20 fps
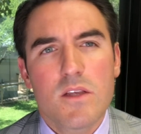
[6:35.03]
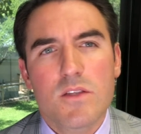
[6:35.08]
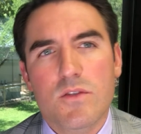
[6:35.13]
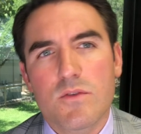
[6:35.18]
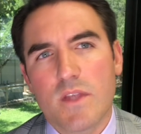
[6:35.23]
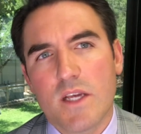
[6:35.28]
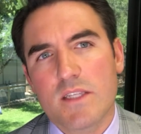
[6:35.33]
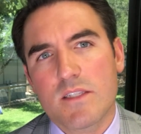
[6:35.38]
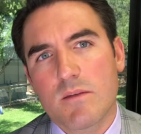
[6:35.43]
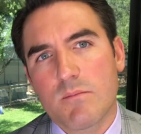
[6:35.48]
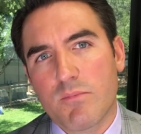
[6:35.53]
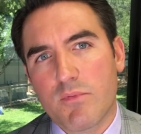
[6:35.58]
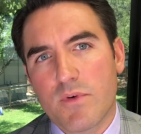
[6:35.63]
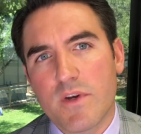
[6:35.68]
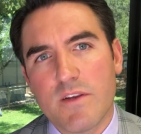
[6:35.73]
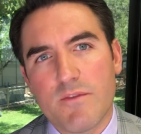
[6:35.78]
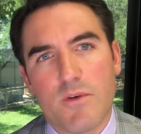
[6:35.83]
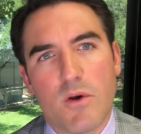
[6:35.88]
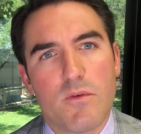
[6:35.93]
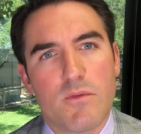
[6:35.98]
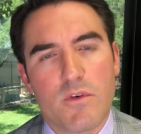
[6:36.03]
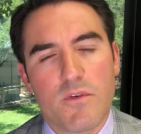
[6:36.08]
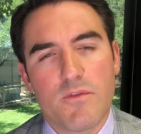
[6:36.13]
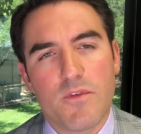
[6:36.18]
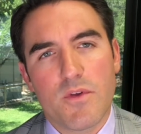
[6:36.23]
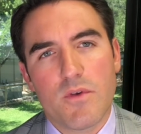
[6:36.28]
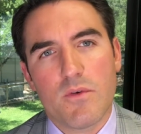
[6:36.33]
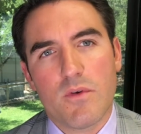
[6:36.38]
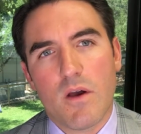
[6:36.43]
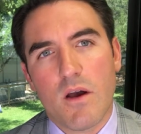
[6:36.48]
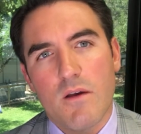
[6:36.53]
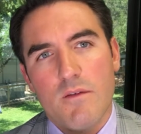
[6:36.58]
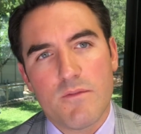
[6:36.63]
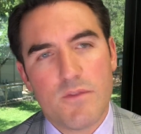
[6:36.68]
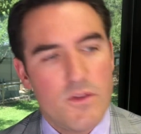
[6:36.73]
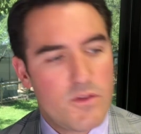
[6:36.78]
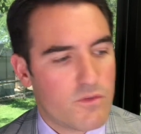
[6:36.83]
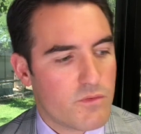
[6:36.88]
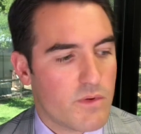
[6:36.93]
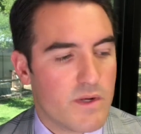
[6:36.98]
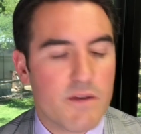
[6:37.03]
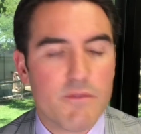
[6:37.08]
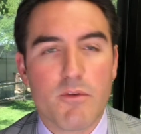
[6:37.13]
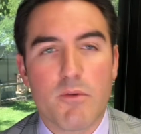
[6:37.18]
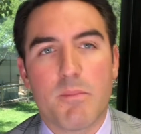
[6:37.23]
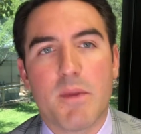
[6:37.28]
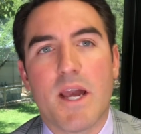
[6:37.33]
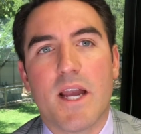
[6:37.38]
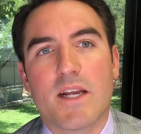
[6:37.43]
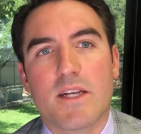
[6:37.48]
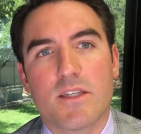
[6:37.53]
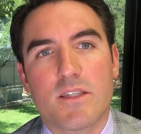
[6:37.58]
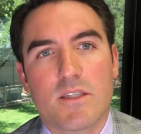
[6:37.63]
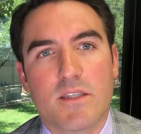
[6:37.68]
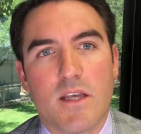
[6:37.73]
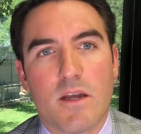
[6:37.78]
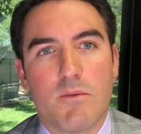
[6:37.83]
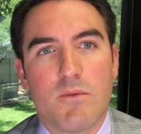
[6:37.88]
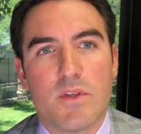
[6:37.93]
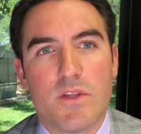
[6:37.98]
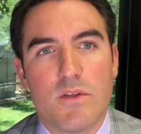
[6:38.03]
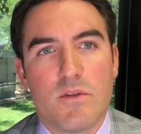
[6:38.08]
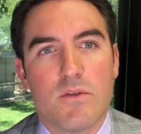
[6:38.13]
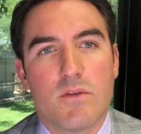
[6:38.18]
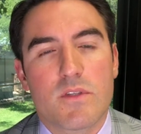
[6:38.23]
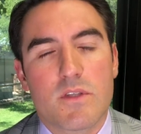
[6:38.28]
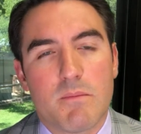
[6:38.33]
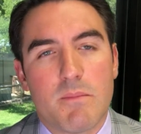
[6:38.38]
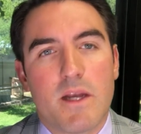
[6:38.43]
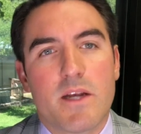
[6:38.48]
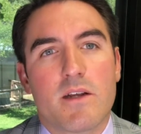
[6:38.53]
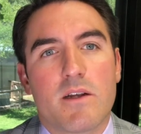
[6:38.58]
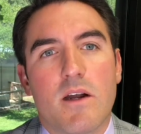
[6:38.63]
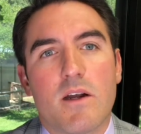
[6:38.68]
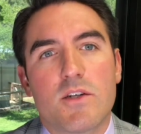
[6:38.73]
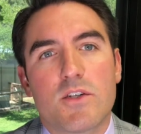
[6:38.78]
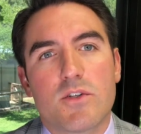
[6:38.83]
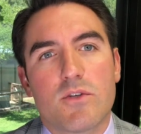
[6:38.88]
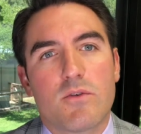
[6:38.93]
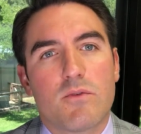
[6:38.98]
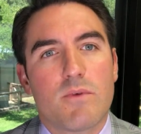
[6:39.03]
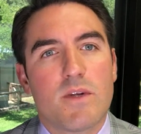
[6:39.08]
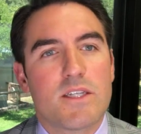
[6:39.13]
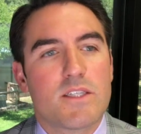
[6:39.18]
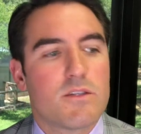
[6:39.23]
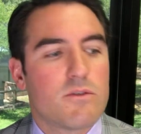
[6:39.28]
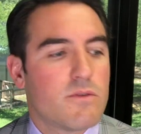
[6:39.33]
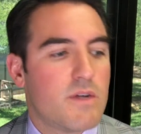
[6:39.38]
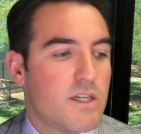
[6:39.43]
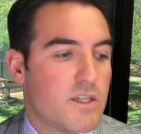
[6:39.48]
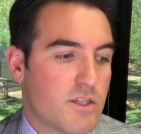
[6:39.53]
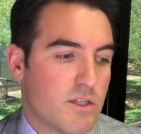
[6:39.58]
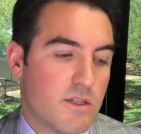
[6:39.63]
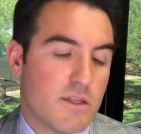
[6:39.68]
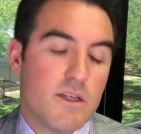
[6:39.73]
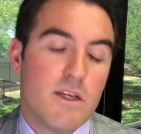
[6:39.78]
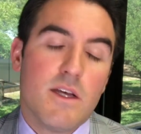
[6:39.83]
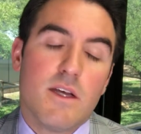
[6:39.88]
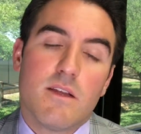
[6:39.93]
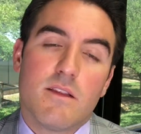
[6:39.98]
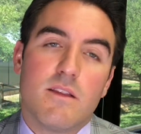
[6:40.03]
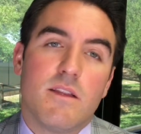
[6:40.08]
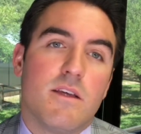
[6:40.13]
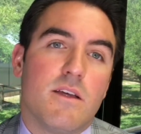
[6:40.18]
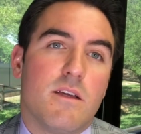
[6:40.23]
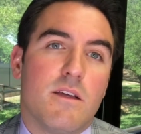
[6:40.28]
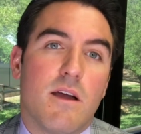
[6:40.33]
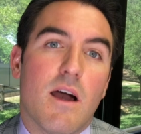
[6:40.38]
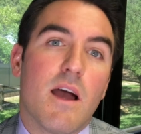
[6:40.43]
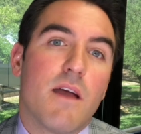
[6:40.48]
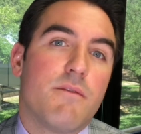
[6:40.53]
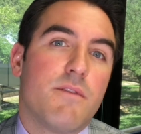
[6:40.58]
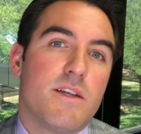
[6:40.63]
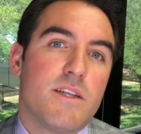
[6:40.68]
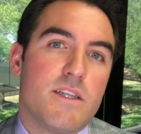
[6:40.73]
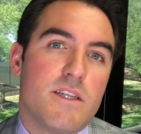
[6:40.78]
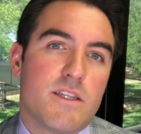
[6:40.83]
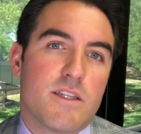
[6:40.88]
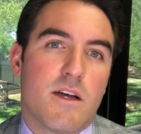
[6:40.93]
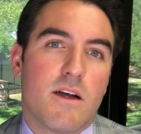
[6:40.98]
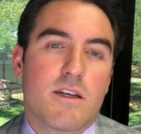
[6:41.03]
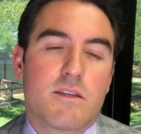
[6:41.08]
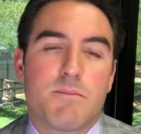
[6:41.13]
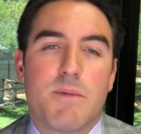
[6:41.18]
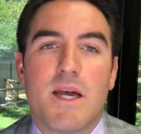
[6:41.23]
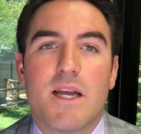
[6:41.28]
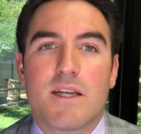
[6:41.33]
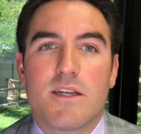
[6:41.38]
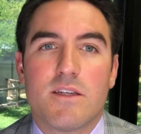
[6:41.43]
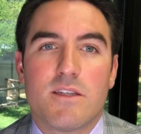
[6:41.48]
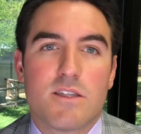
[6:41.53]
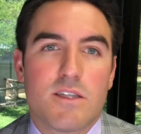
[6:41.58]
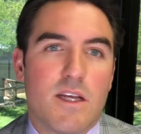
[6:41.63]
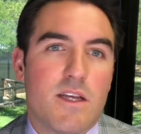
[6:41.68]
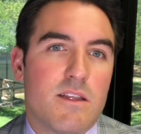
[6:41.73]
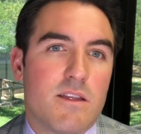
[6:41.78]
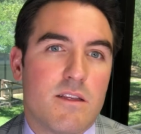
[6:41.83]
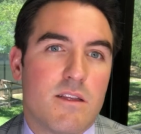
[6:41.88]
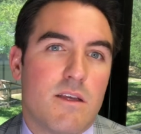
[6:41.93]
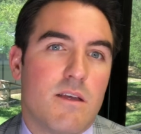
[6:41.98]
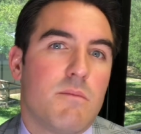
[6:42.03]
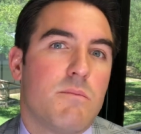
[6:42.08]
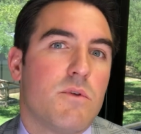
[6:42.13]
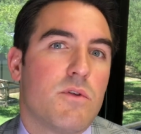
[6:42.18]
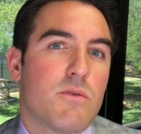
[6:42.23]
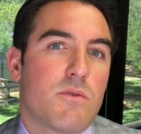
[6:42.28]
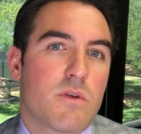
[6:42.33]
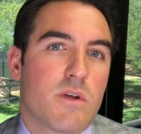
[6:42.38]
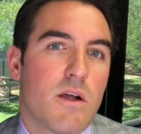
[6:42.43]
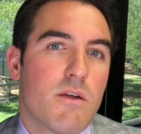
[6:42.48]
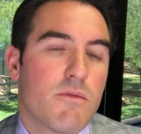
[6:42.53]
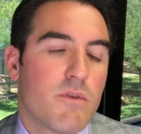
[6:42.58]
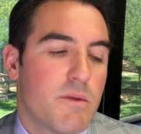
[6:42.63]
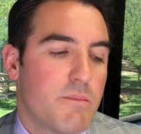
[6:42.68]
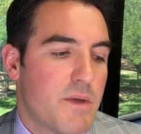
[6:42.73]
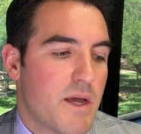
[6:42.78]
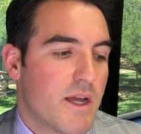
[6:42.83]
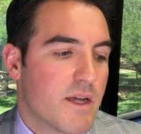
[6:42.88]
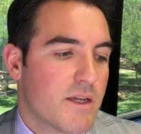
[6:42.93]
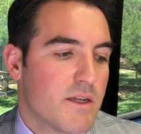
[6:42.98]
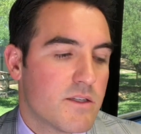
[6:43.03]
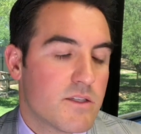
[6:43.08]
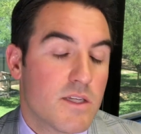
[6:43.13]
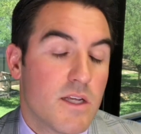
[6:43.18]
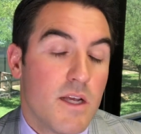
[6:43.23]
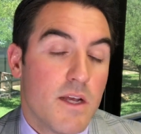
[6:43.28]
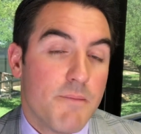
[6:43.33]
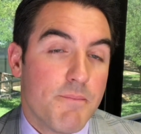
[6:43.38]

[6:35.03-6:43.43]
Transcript: So that's a brief overview of the three different packages that we use: the mitochondrial restoration, the IV detox package, and then the immune recovery package.